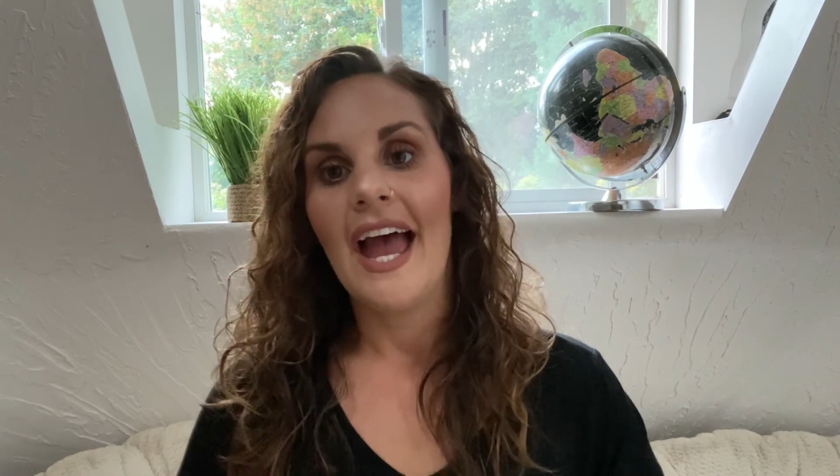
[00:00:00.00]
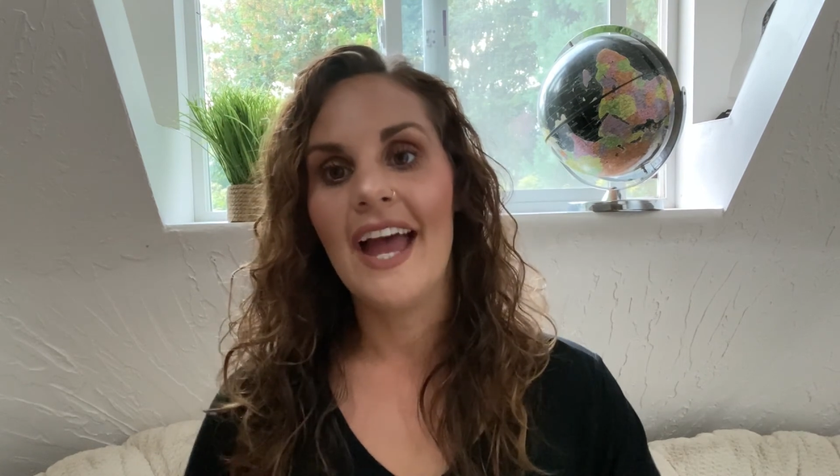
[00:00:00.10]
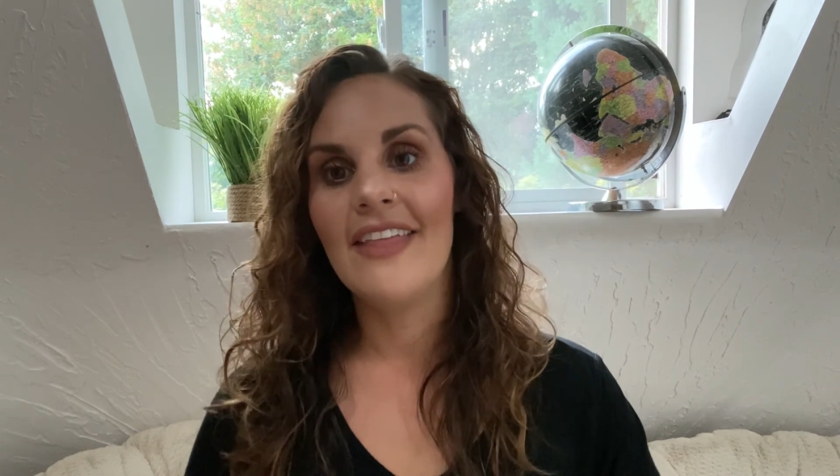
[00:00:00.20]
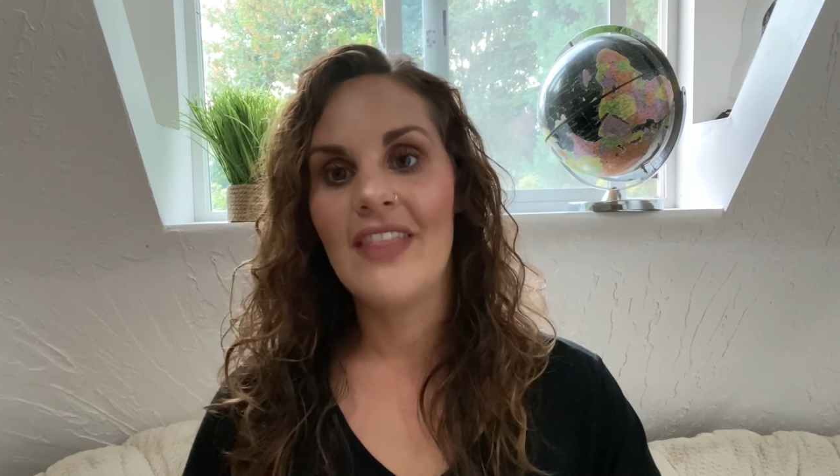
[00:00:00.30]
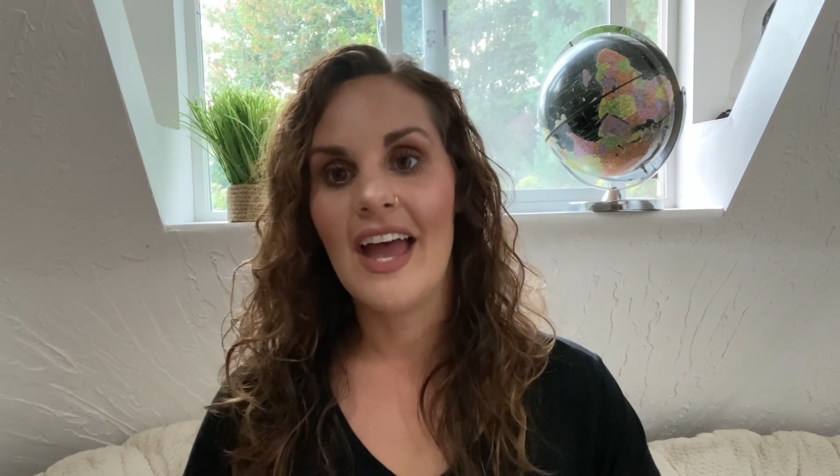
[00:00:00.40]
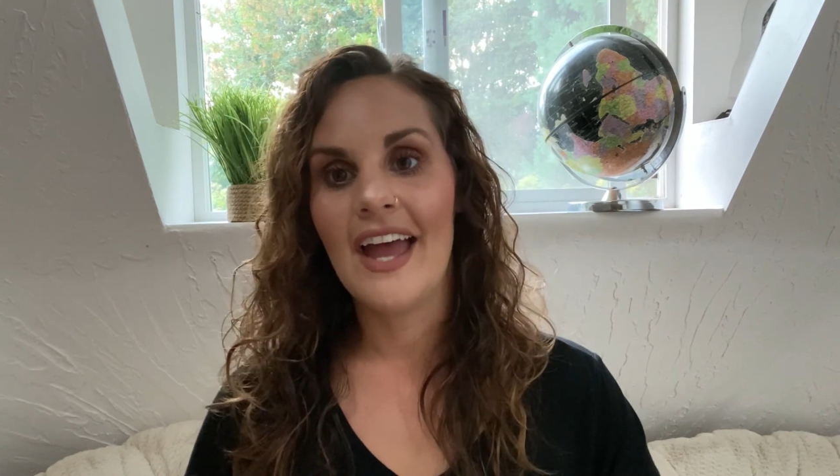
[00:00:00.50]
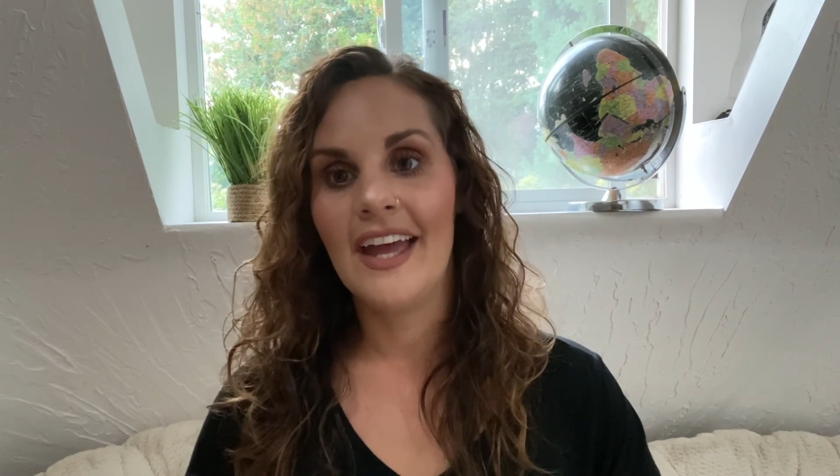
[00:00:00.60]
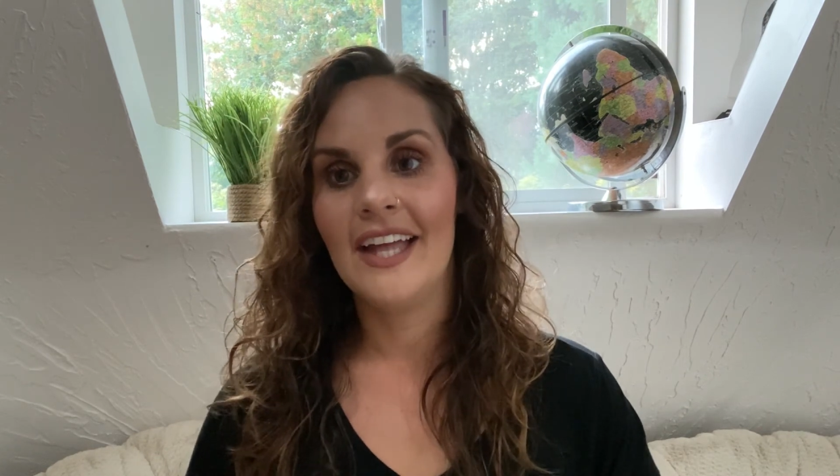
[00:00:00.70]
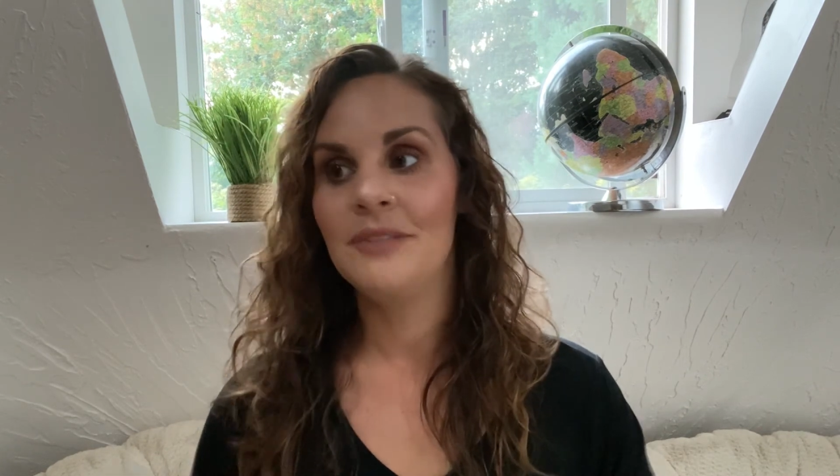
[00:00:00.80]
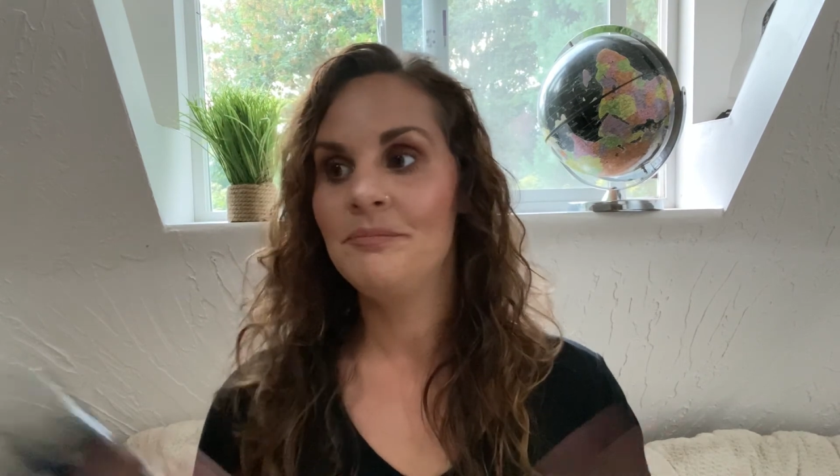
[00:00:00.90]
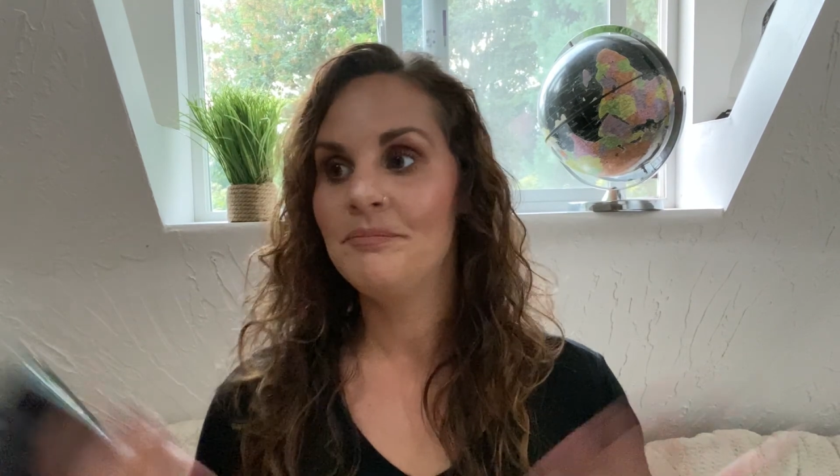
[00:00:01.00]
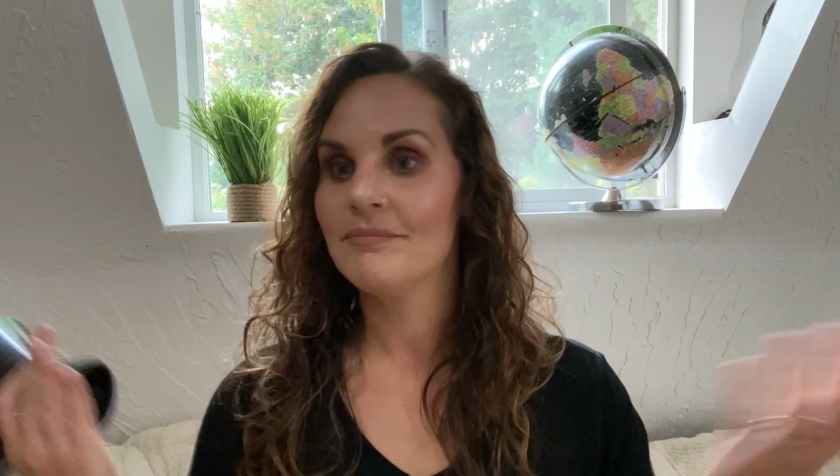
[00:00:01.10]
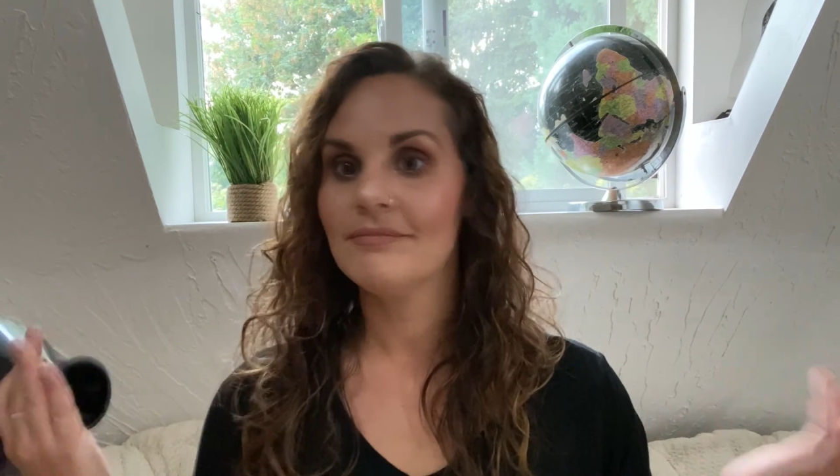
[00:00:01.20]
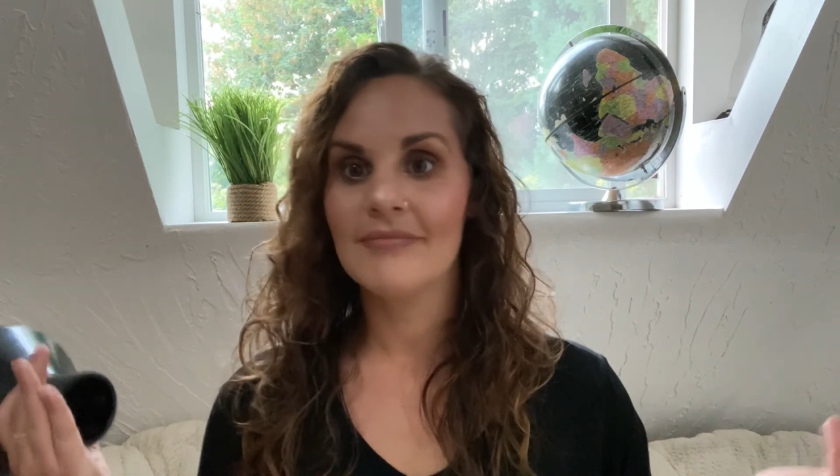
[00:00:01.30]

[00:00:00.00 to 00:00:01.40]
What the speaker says: And then